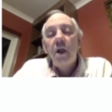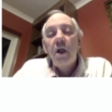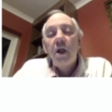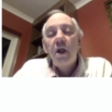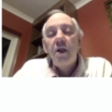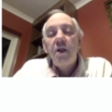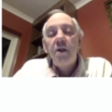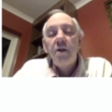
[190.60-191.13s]

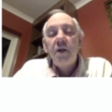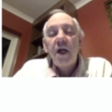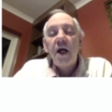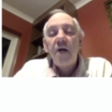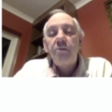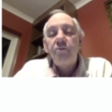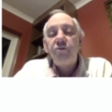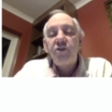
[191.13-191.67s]
And you
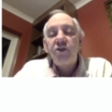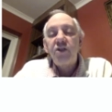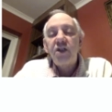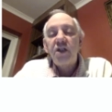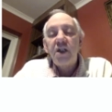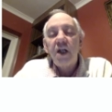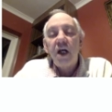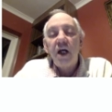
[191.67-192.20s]
can
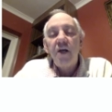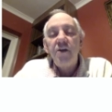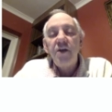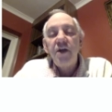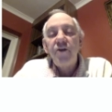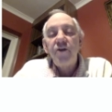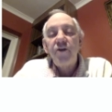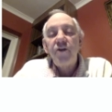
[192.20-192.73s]
proceed like
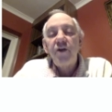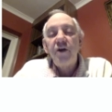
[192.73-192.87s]
this